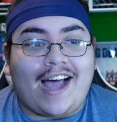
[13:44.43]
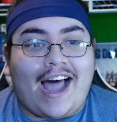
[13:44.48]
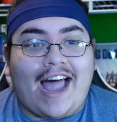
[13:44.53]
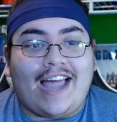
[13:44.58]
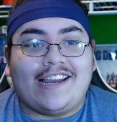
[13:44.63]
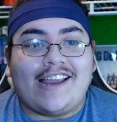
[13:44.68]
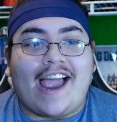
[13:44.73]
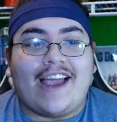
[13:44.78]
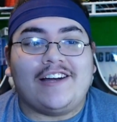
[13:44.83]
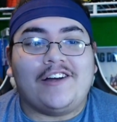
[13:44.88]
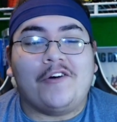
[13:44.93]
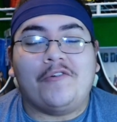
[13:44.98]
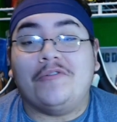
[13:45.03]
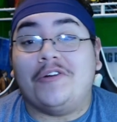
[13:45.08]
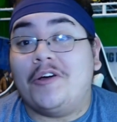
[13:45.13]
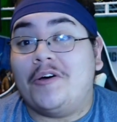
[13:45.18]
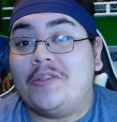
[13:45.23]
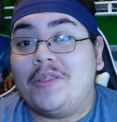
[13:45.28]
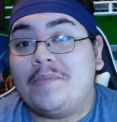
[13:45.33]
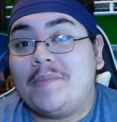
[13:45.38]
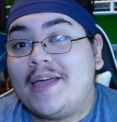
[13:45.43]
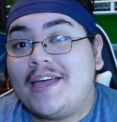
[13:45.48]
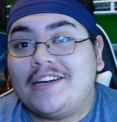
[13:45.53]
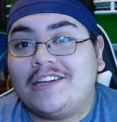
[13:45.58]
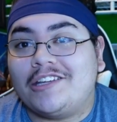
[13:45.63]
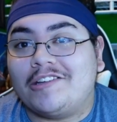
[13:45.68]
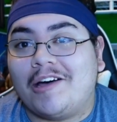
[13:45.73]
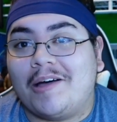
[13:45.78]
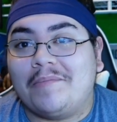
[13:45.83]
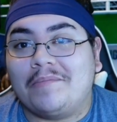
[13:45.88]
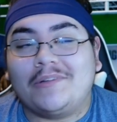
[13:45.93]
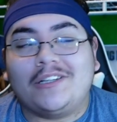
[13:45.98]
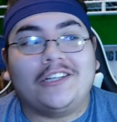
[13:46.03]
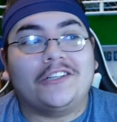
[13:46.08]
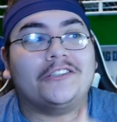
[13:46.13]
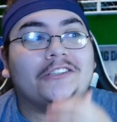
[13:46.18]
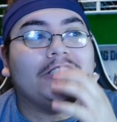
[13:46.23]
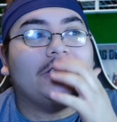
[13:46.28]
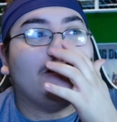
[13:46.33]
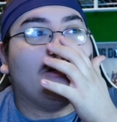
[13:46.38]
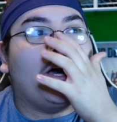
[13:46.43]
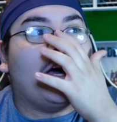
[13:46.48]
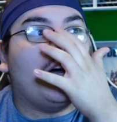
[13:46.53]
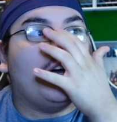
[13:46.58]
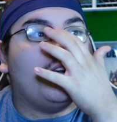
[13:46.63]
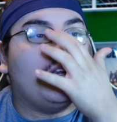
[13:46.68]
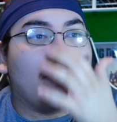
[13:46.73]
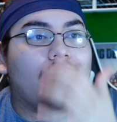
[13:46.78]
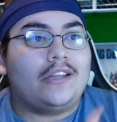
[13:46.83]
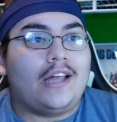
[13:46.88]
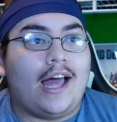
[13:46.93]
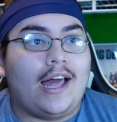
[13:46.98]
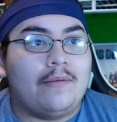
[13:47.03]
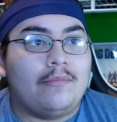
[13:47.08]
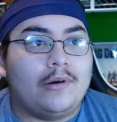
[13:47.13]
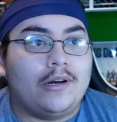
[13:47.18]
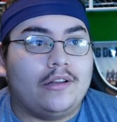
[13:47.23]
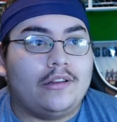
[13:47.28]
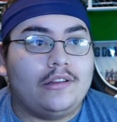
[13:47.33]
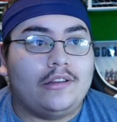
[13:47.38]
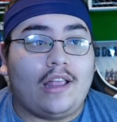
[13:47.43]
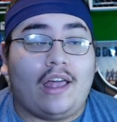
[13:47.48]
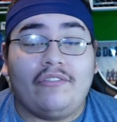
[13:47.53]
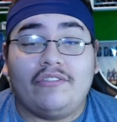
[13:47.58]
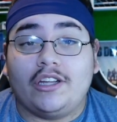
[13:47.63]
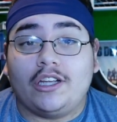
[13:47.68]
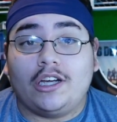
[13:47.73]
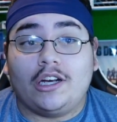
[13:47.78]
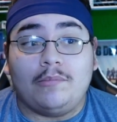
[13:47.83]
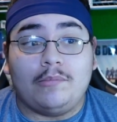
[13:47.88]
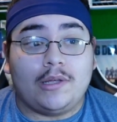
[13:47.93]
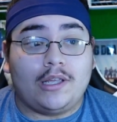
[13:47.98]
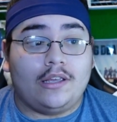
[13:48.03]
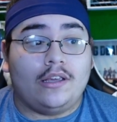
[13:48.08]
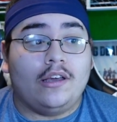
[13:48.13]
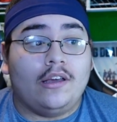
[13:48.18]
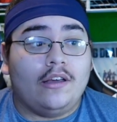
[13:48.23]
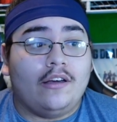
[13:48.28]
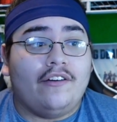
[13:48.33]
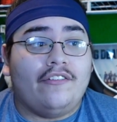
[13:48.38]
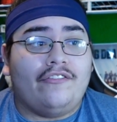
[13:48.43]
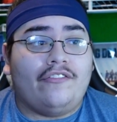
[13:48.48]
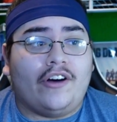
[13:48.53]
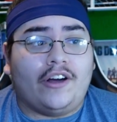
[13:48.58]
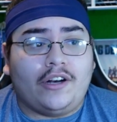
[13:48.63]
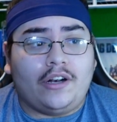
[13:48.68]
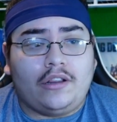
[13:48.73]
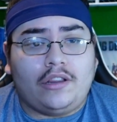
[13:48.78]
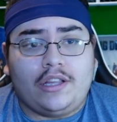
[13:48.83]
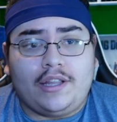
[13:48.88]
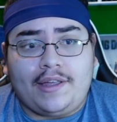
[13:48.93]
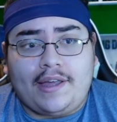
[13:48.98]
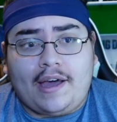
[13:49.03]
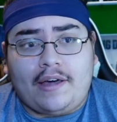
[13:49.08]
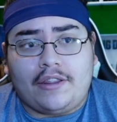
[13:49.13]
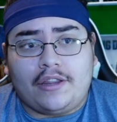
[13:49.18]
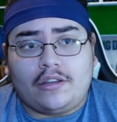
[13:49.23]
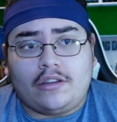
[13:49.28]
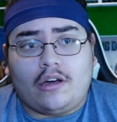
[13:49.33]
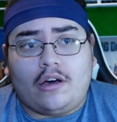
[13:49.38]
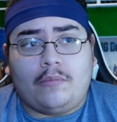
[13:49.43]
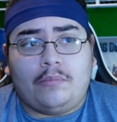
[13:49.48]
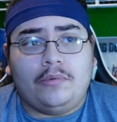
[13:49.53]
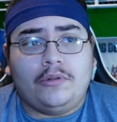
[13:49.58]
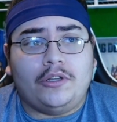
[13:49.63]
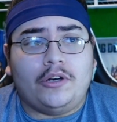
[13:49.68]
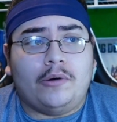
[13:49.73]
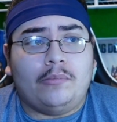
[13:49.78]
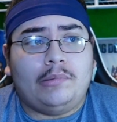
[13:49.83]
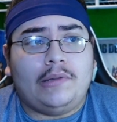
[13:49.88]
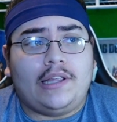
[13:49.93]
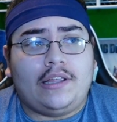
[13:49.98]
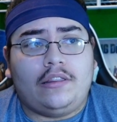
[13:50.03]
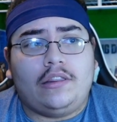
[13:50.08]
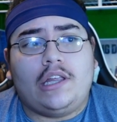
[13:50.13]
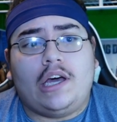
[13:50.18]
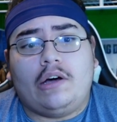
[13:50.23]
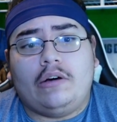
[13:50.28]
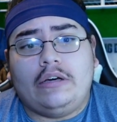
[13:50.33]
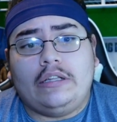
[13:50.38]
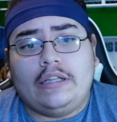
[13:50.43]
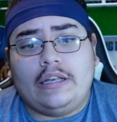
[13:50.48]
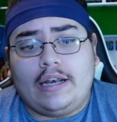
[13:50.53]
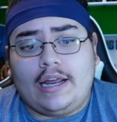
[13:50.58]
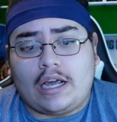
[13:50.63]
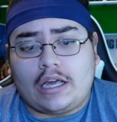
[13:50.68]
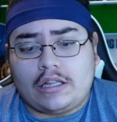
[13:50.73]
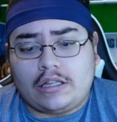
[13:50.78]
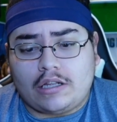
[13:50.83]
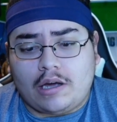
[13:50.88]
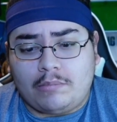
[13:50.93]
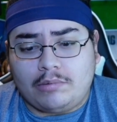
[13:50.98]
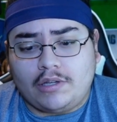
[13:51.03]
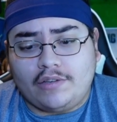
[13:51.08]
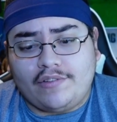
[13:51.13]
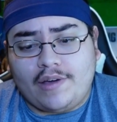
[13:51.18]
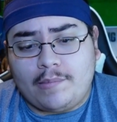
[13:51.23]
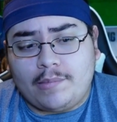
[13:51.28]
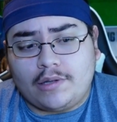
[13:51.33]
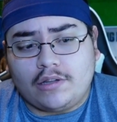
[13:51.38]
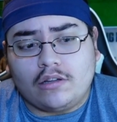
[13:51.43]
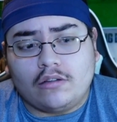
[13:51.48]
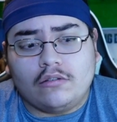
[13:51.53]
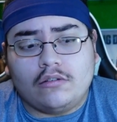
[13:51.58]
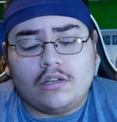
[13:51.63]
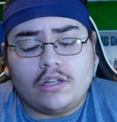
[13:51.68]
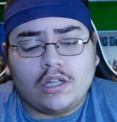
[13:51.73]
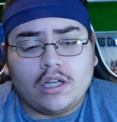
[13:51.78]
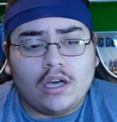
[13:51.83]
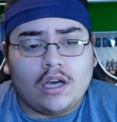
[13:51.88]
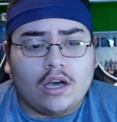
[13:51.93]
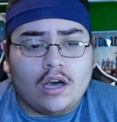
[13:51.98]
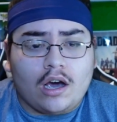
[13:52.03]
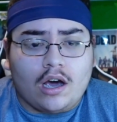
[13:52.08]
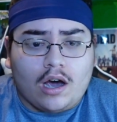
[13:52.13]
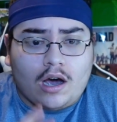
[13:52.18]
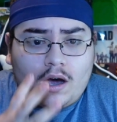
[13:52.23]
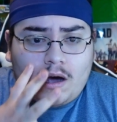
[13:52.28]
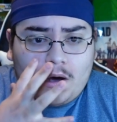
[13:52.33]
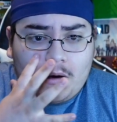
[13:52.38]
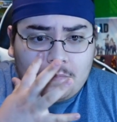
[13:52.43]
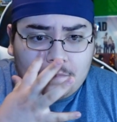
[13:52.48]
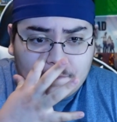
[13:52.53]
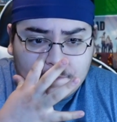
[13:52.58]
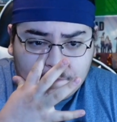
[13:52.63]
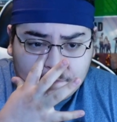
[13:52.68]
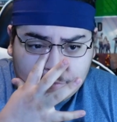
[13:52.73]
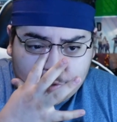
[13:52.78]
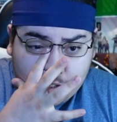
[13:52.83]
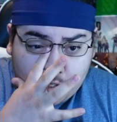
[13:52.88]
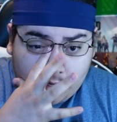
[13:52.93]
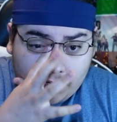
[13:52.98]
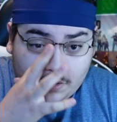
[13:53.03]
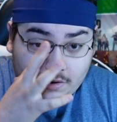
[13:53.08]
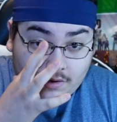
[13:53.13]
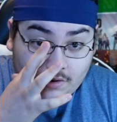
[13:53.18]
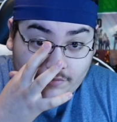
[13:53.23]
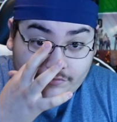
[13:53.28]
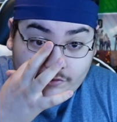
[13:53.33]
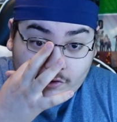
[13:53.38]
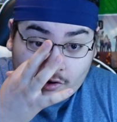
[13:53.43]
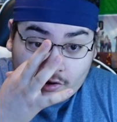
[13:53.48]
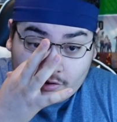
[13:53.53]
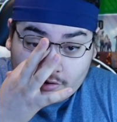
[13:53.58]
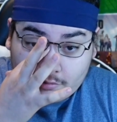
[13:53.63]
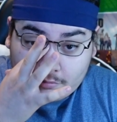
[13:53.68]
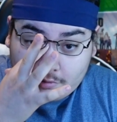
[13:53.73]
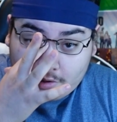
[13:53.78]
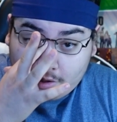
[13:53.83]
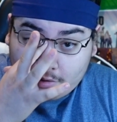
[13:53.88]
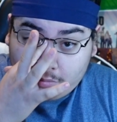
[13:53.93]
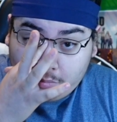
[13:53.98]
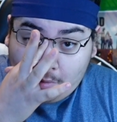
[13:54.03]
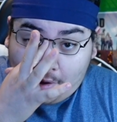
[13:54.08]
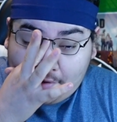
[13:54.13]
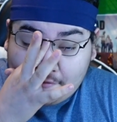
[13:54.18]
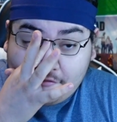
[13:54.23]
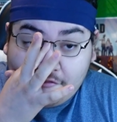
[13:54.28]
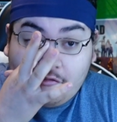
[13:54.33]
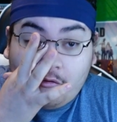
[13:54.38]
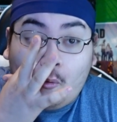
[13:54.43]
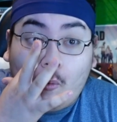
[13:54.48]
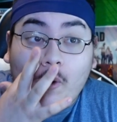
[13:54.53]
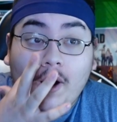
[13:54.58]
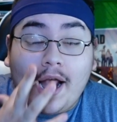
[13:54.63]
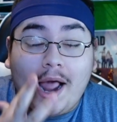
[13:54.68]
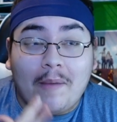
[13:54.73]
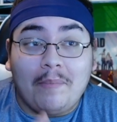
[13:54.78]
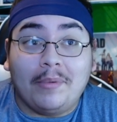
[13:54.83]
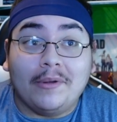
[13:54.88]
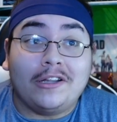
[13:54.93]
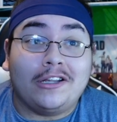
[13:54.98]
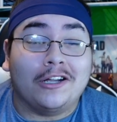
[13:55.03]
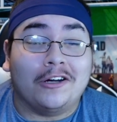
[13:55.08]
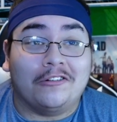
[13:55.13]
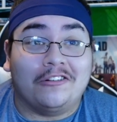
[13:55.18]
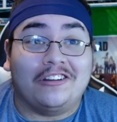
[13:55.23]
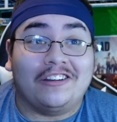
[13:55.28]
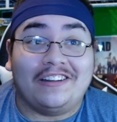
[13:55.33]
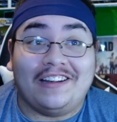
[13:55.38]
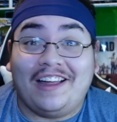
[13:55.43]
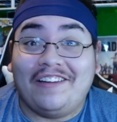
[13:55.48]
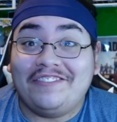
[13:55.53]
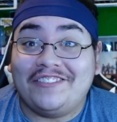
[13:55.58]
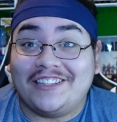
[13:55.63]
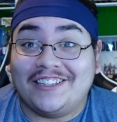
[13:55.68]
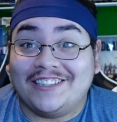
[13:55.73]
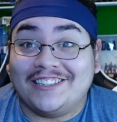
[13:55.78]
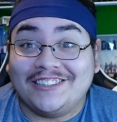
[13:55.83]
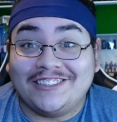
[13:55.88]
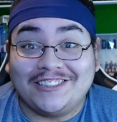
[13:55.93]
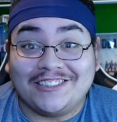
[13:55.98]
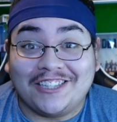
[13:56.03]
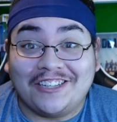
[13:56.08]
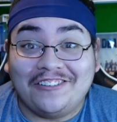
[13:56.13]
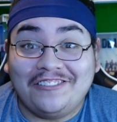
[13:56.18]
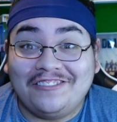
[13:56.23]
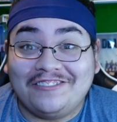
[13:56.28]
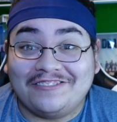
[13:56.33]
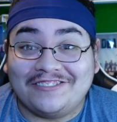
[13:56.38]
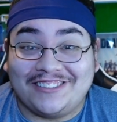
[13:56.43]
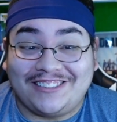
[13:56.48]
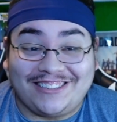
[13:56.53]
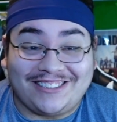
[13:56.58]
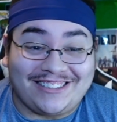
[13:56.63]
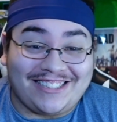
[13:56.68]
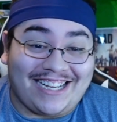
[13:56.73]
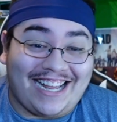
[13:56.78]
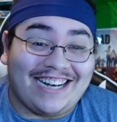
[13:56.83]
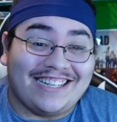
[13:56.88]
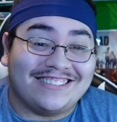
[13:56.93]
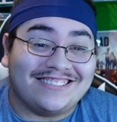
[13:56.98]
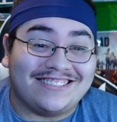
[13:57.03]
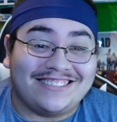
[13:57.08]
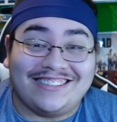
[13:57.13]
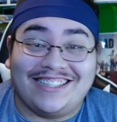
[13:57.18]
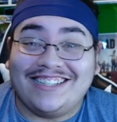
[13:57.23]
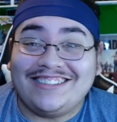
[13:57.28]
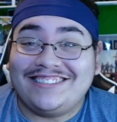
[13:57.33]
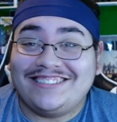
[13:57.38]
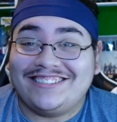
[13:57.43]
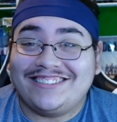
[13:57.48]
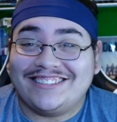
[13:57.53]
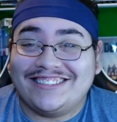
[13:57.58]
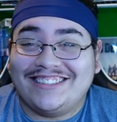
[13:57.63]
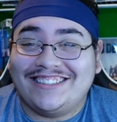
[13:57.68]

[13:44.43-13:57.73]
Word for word: I, I don't know the man, so I'm clearly not on his side, but it's definitely going to be fun to see how this all, you know, plays out in the next couple of episodes. Um, of course, there's what four episodes left in the show, which kind of sucks.